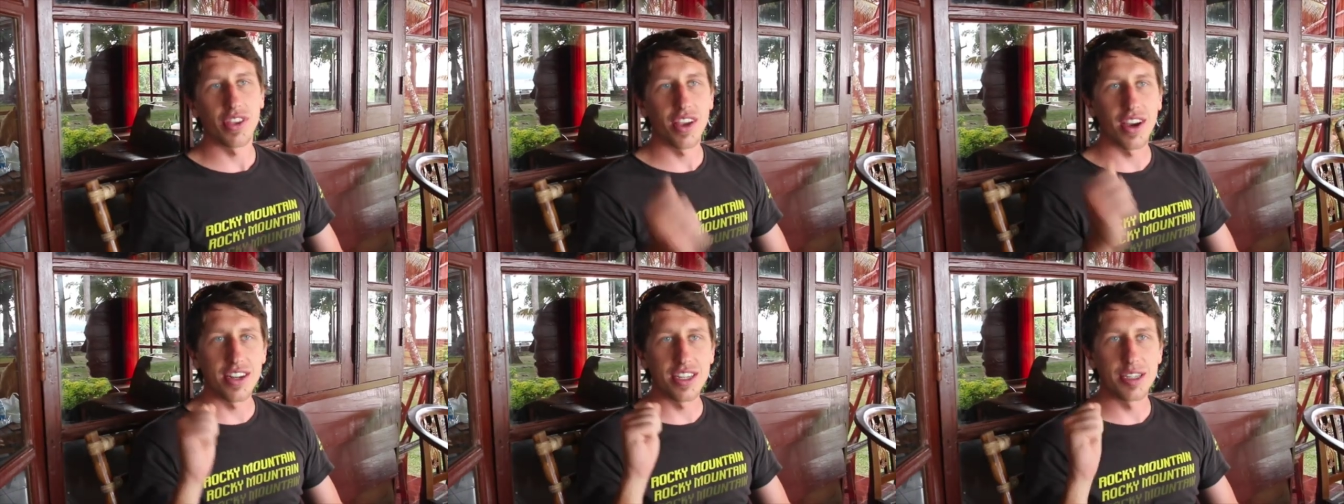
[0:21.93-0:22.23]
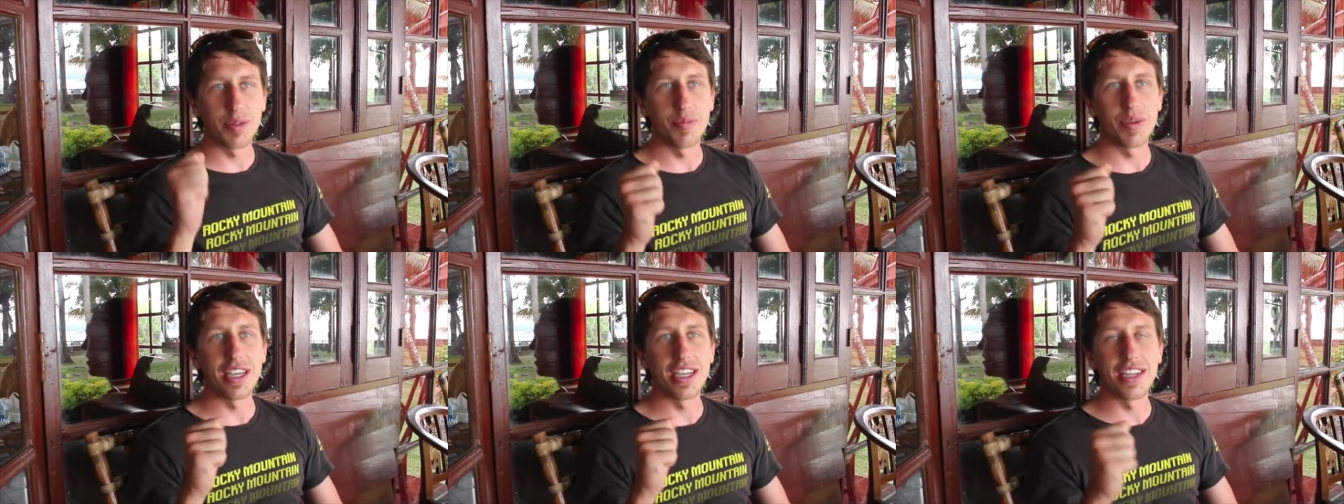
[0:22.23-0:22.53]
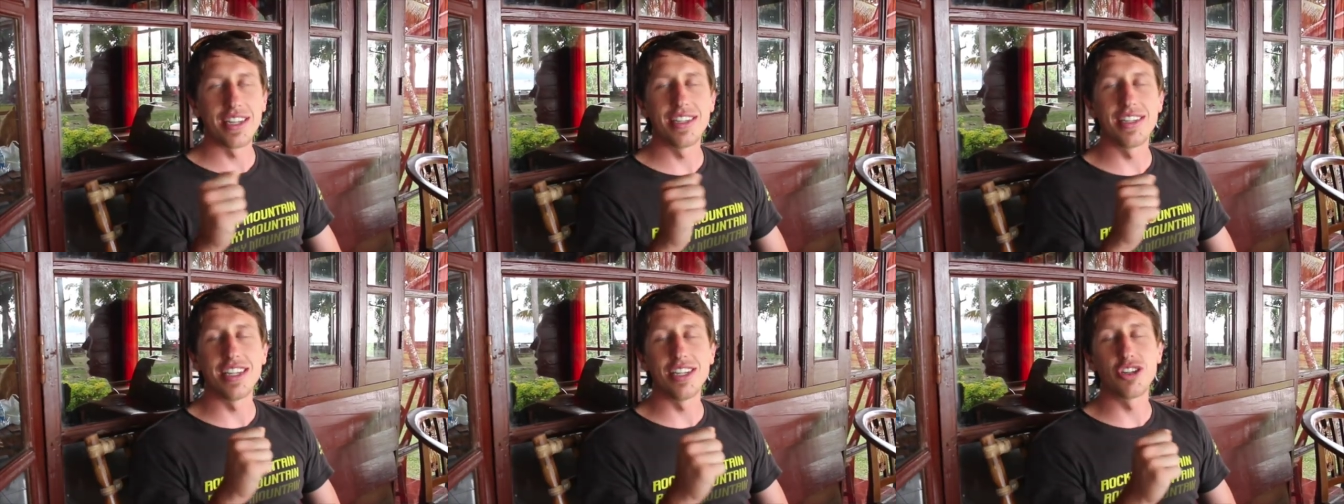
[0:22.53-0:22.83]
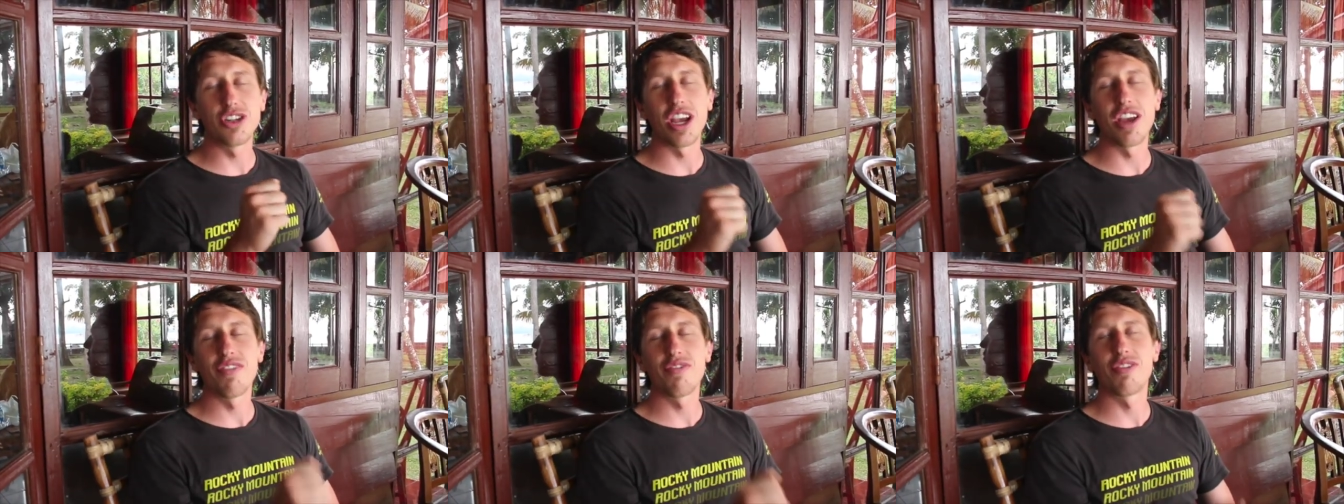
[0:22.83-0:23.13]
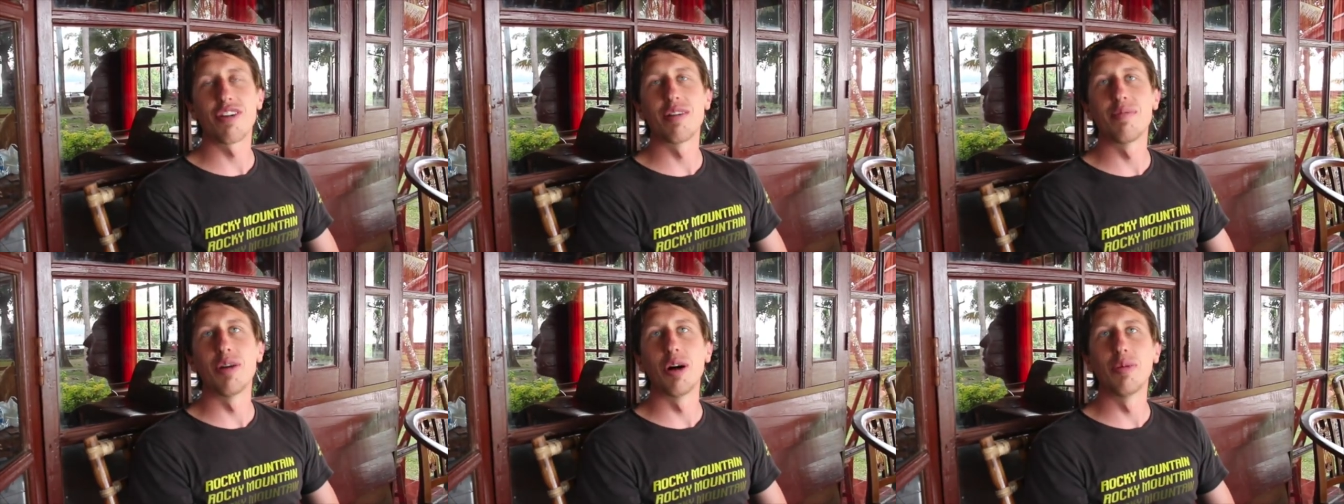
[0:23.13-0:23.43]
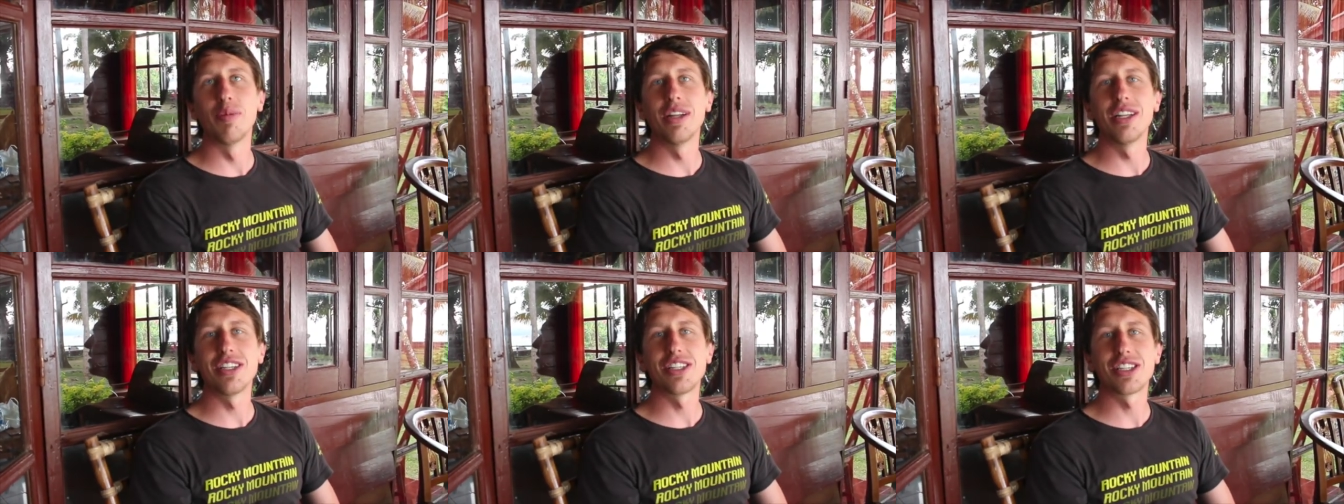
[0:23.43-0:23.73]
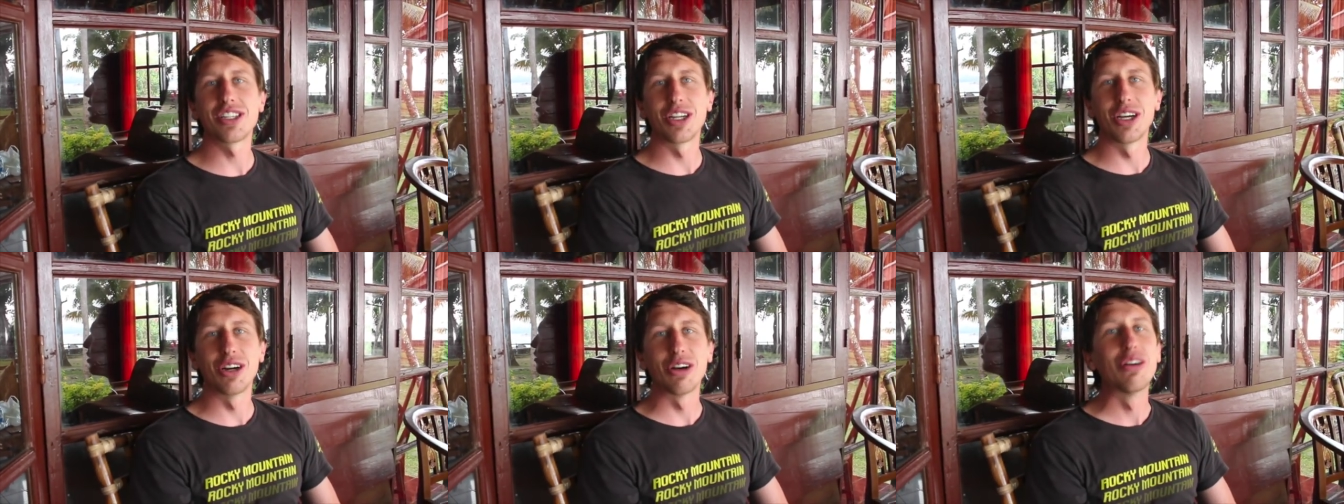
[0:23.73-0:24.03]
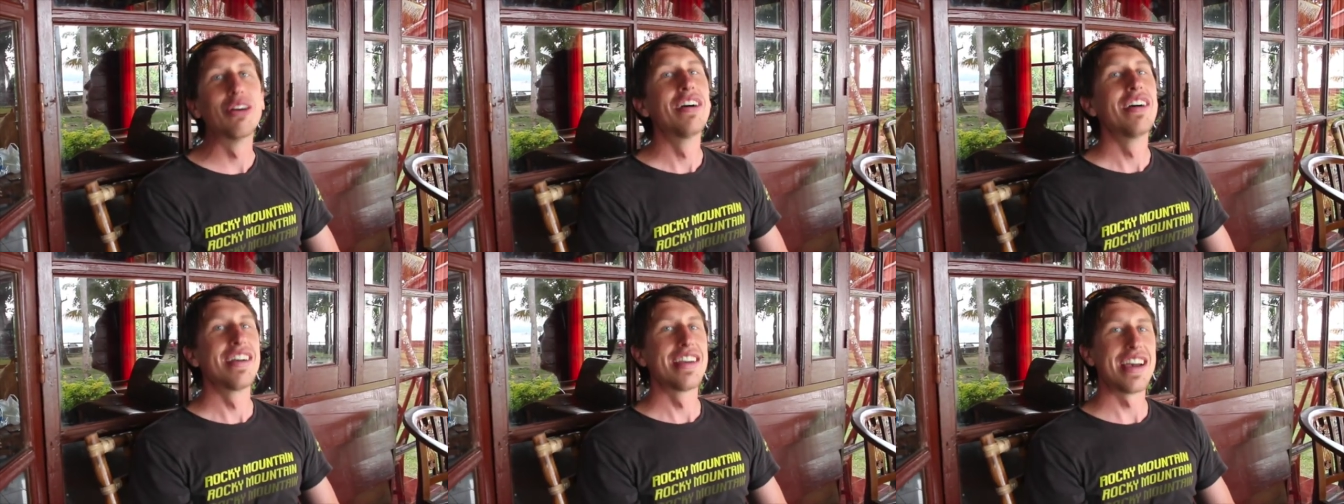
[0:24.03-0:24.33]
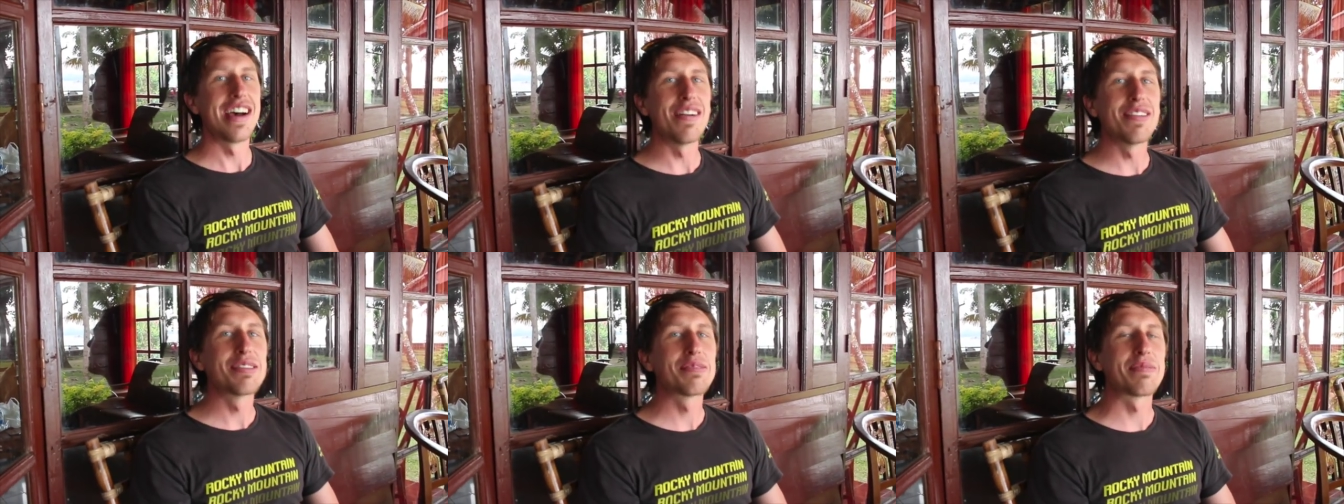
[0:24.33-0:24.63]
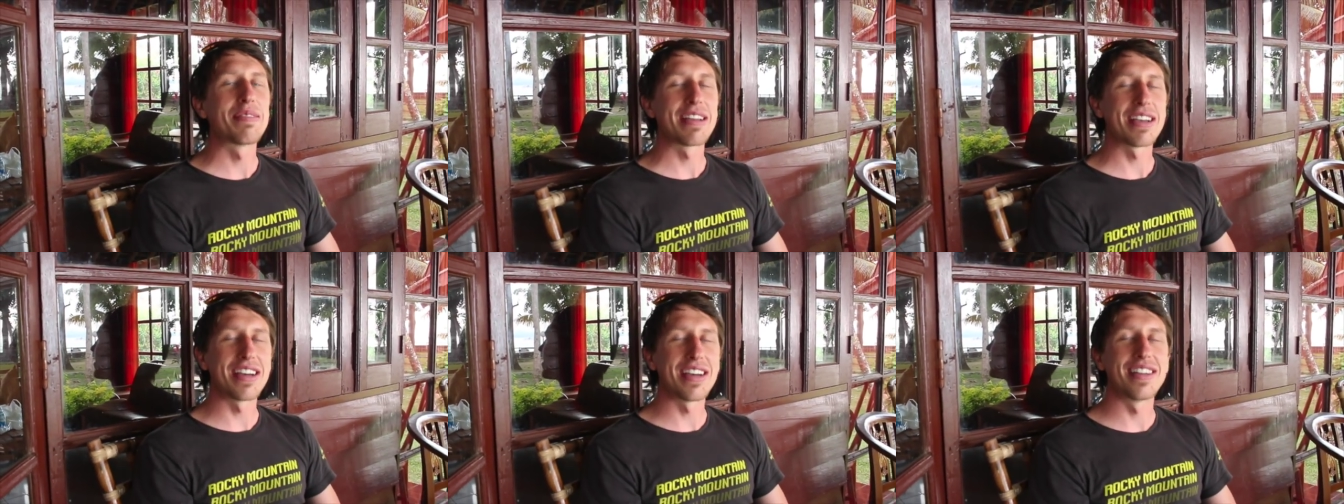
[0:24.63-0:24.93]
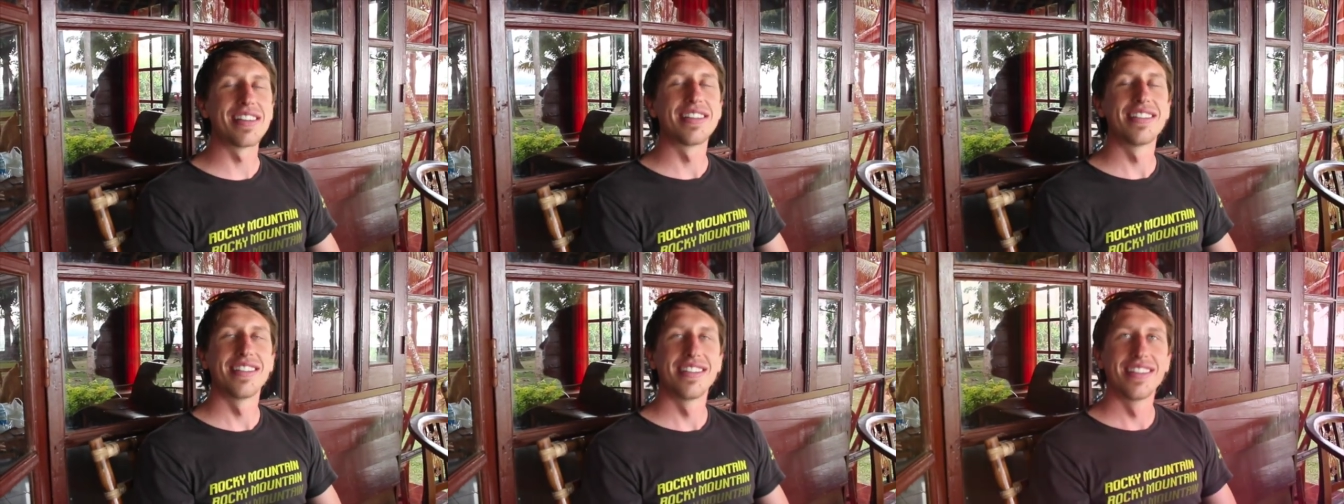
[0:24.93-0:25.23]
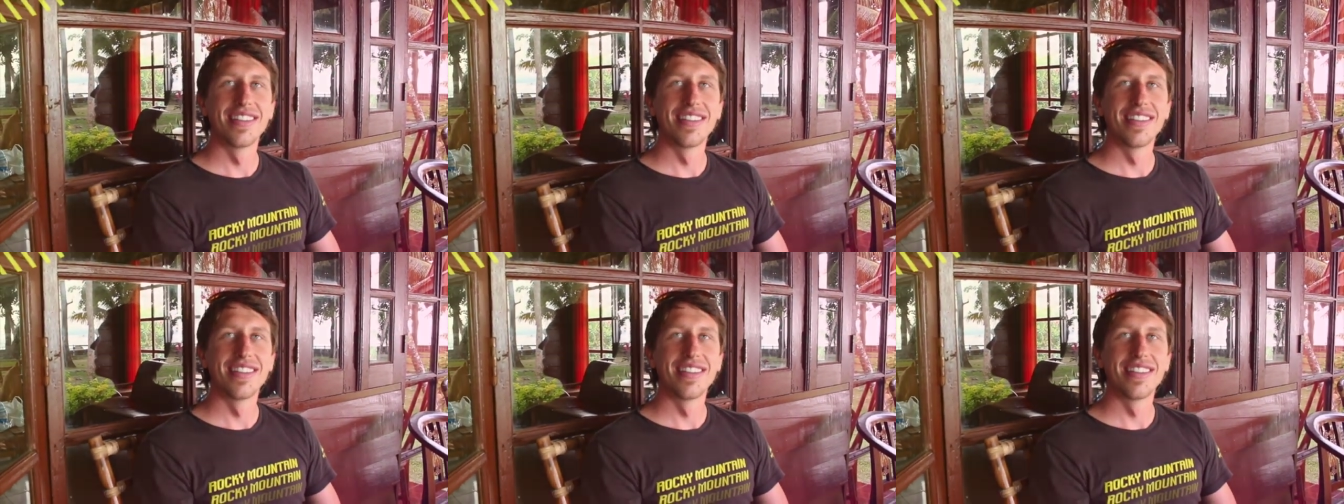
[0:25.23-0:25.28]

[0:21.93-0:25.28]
got to be DJ for a moment. So yeah, it's pretty good.